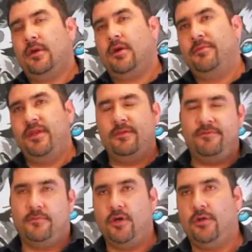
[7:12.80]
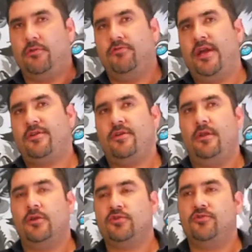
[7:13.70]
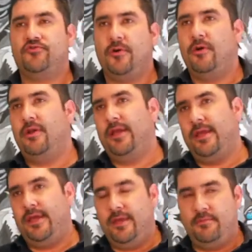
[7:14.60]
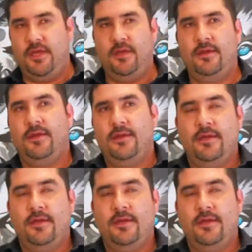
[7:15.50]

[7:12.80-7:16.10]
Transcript: coming from the other direction lost control and it hit me.